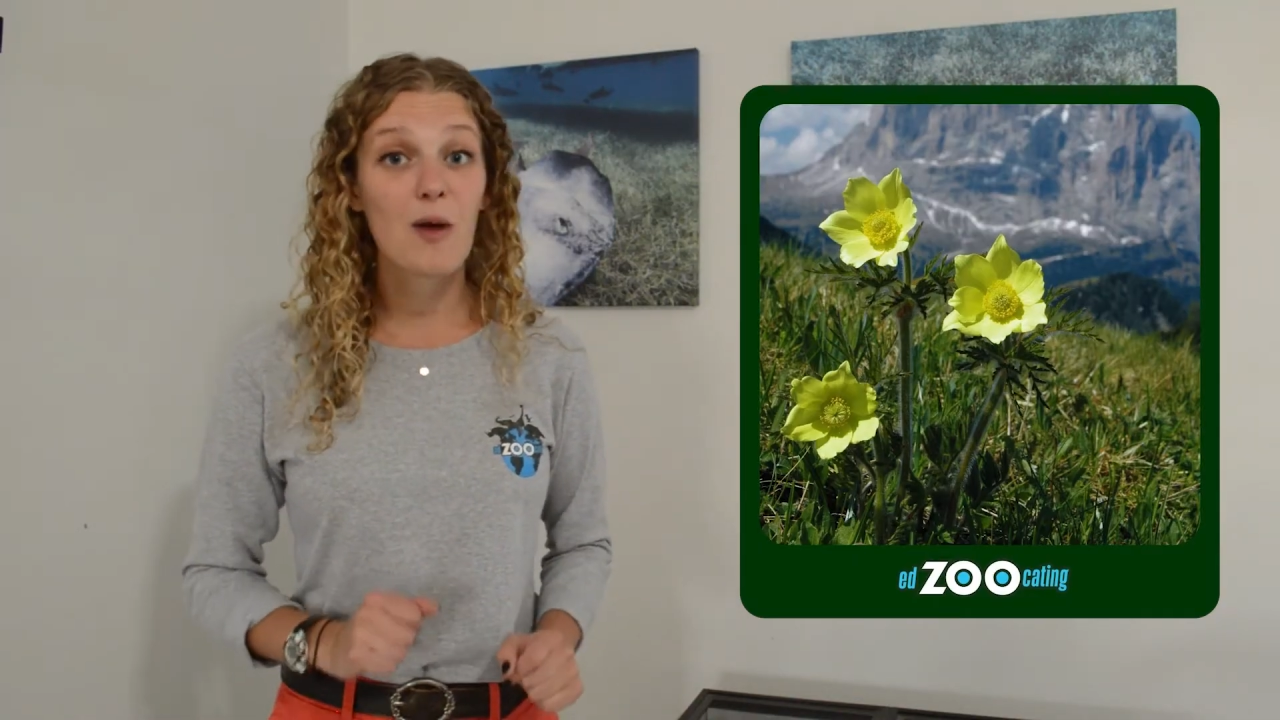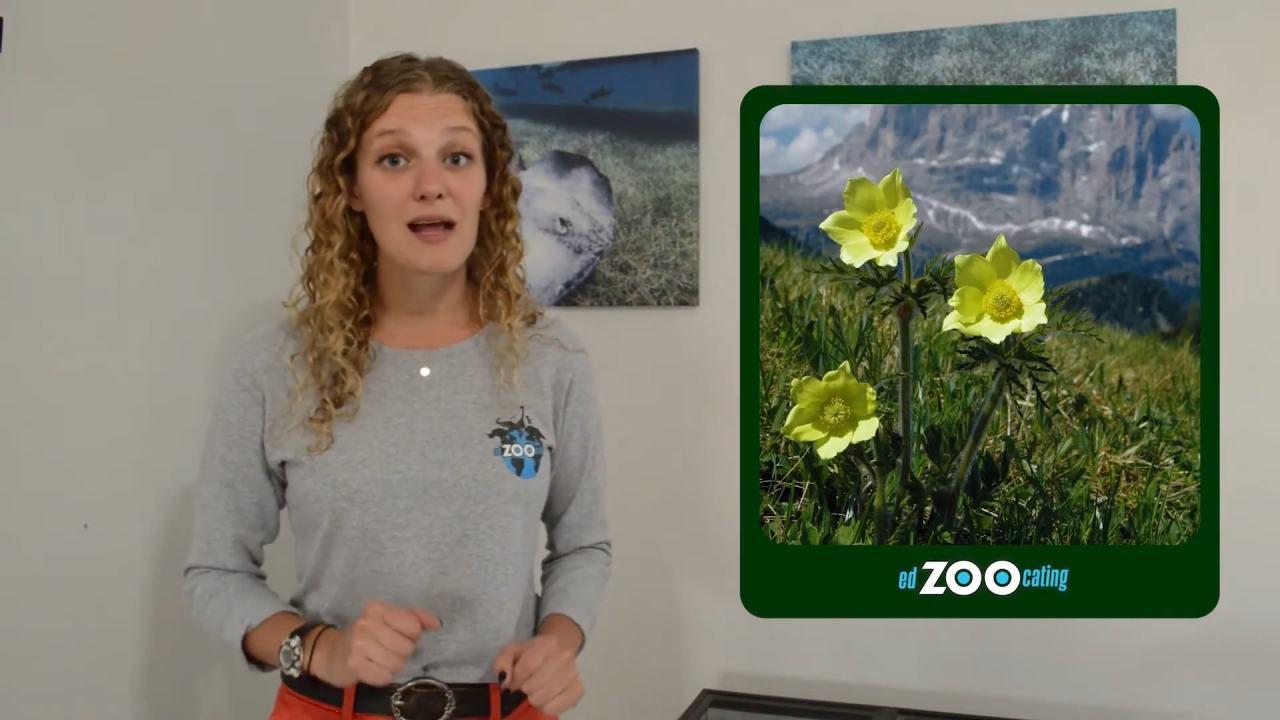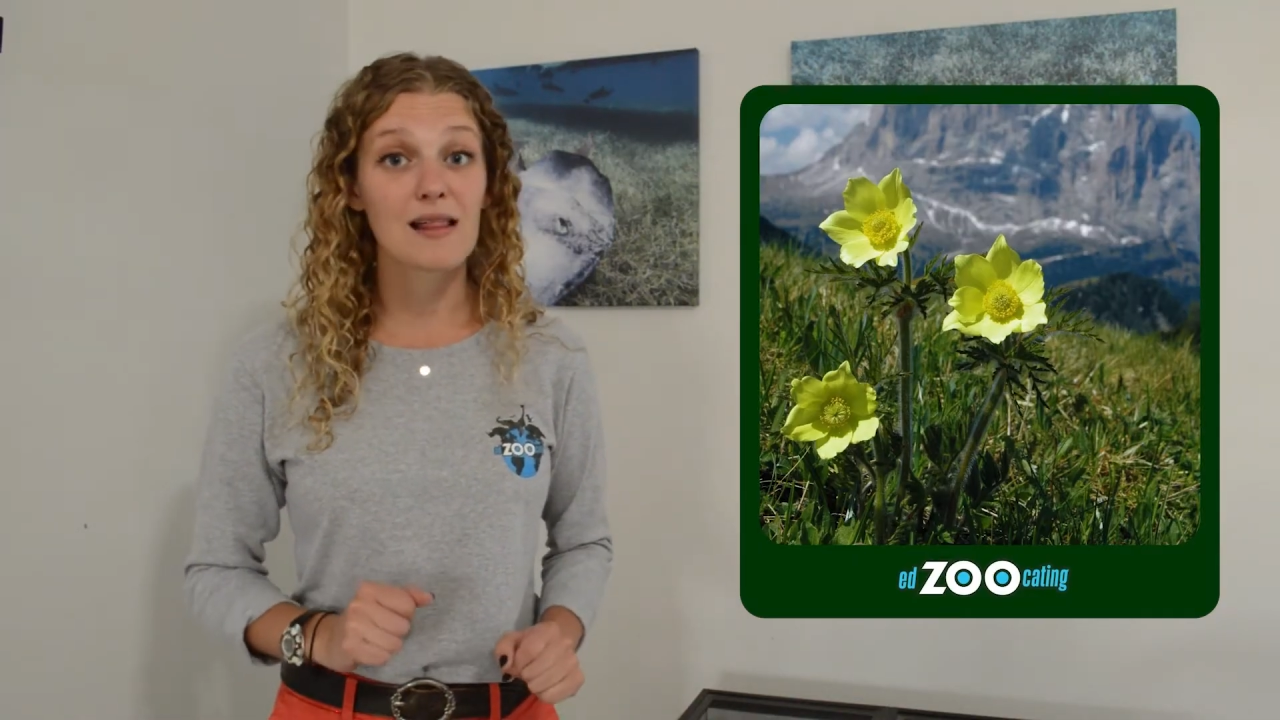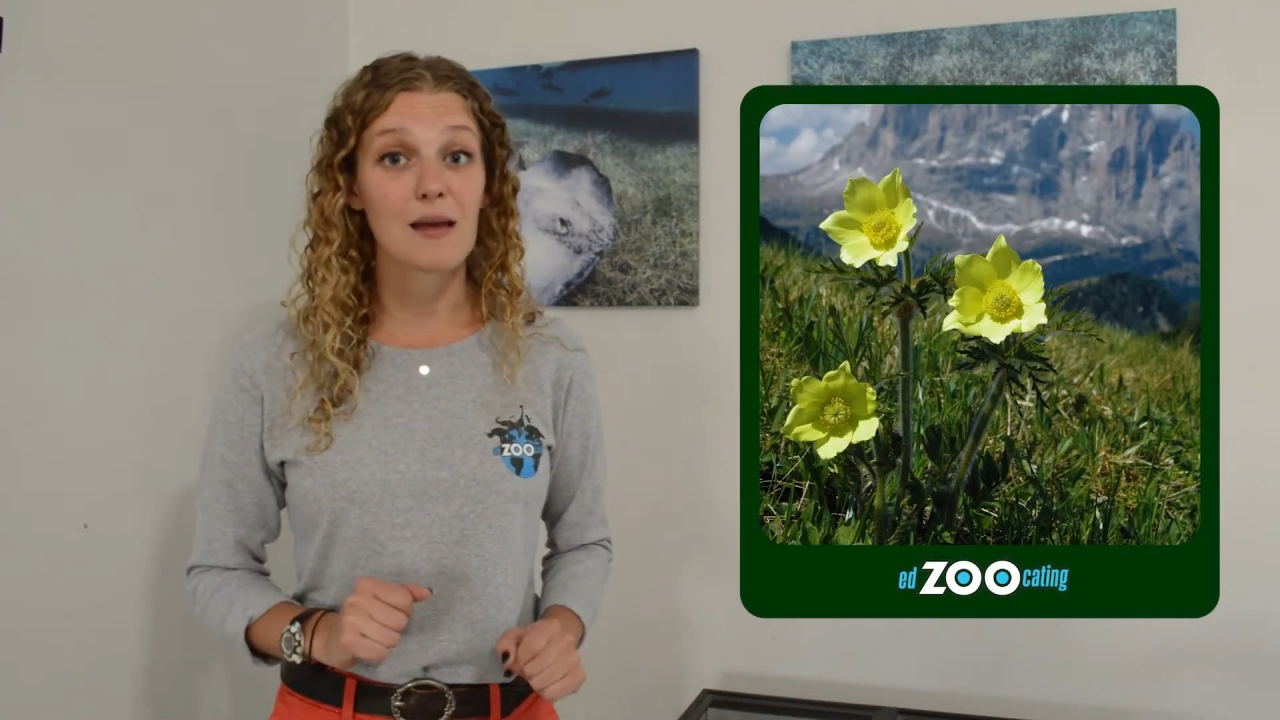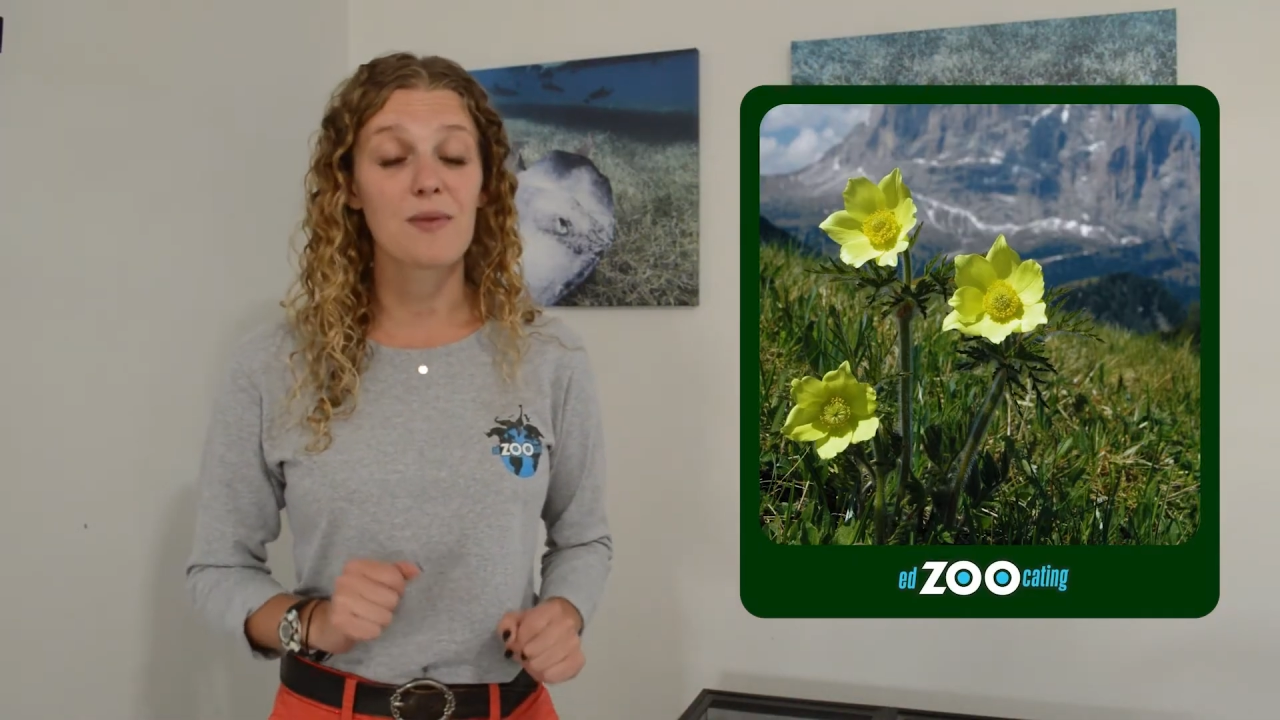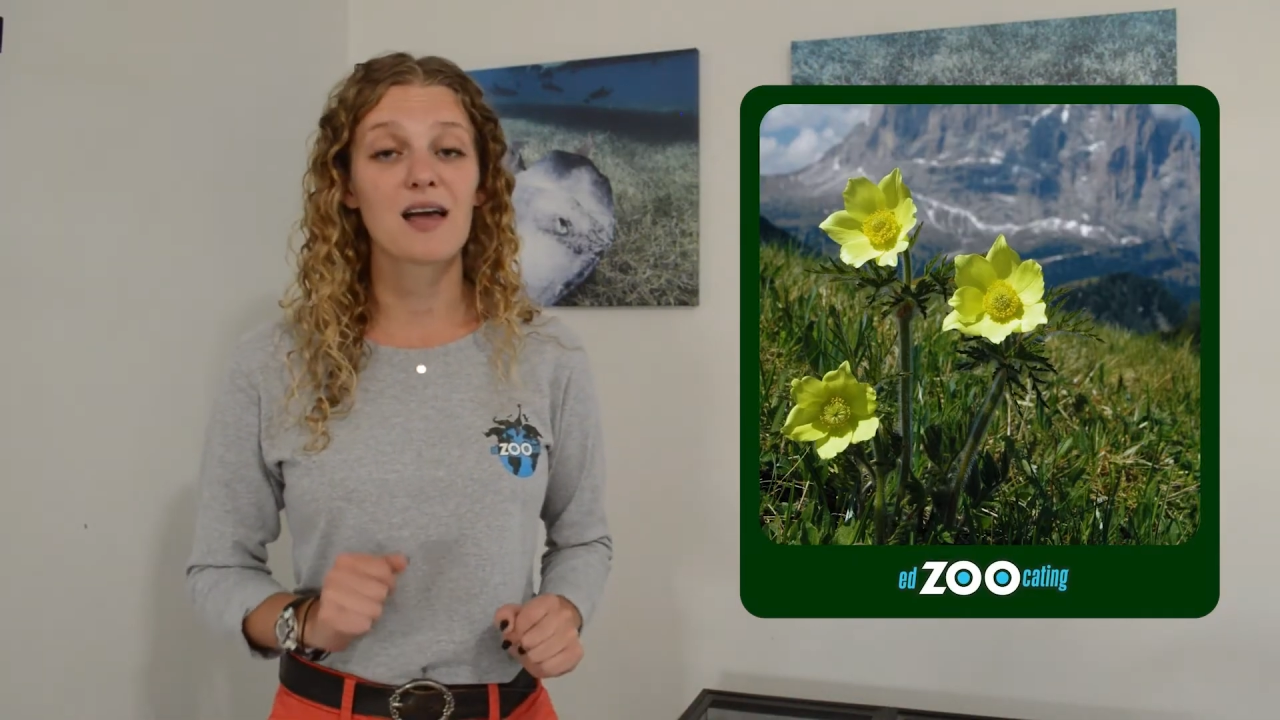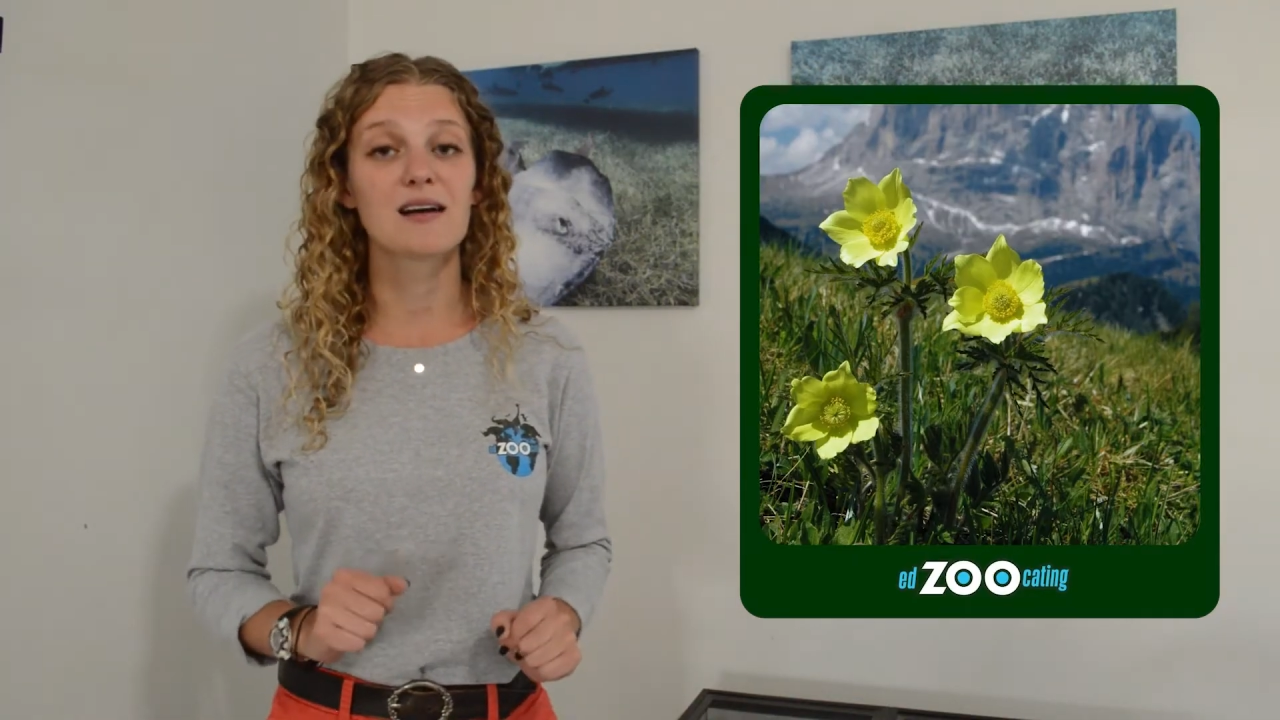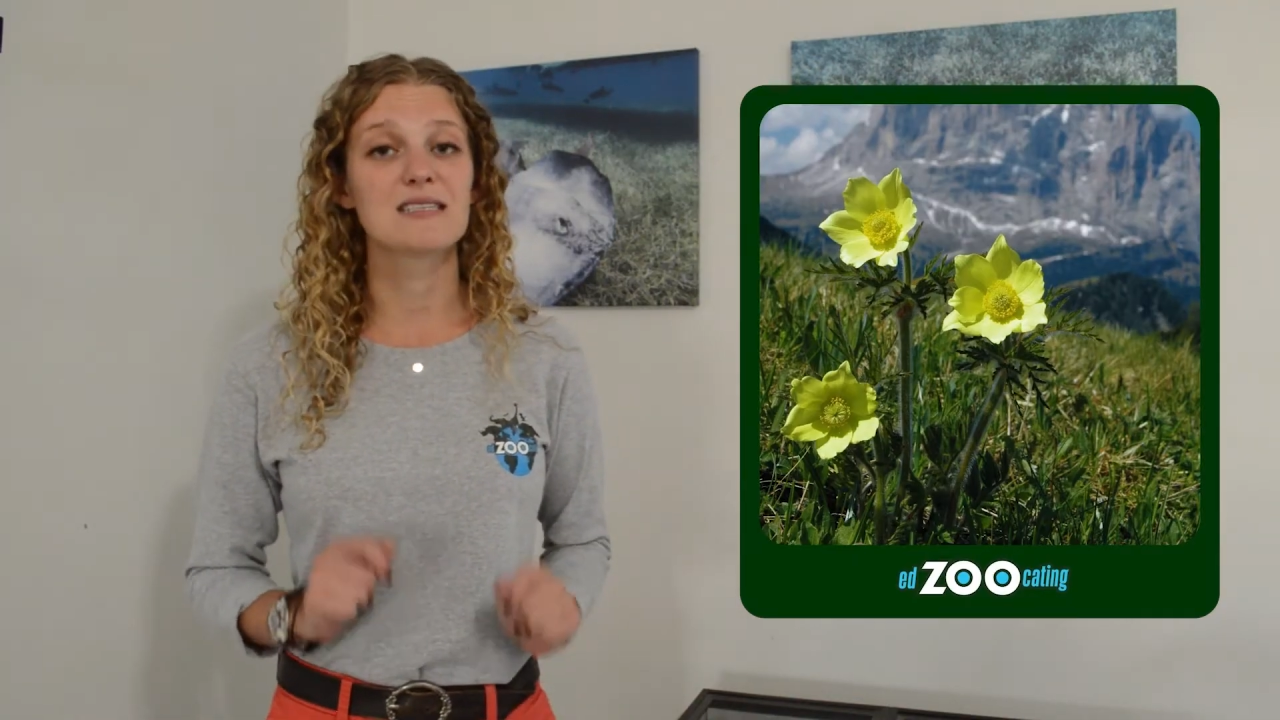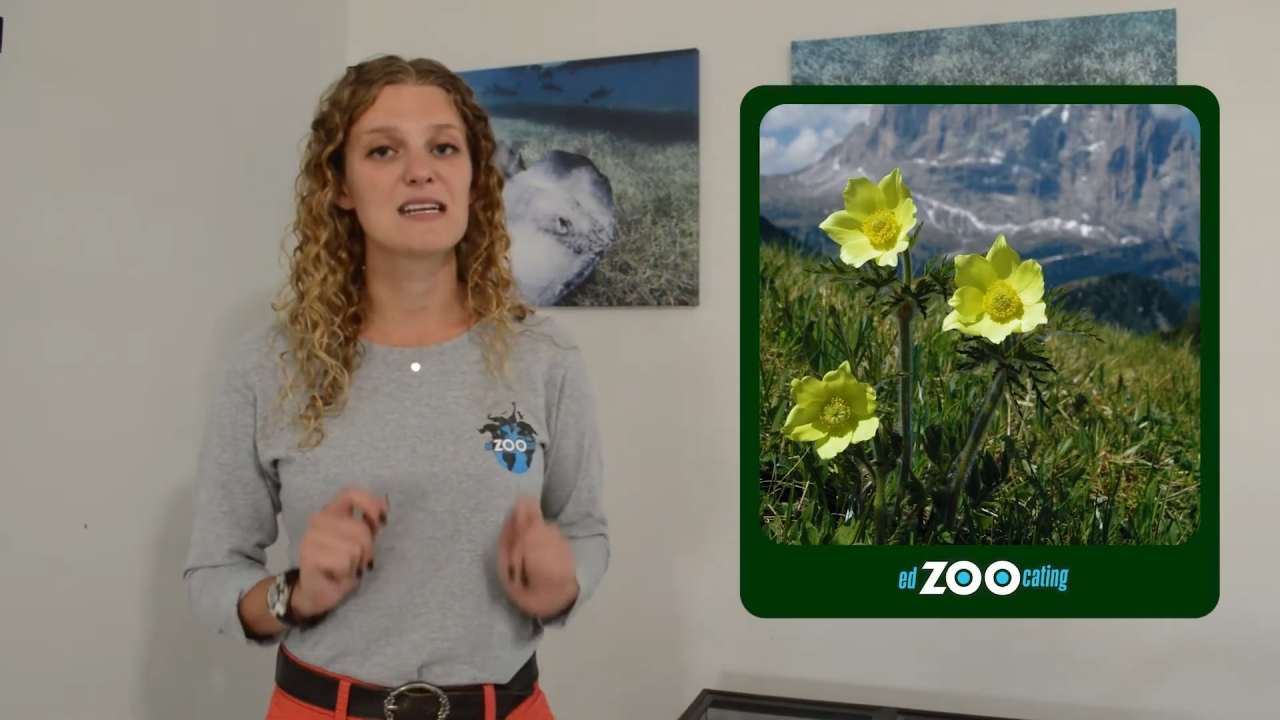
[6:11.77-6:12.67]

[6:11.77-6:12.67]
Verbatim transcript: quickly because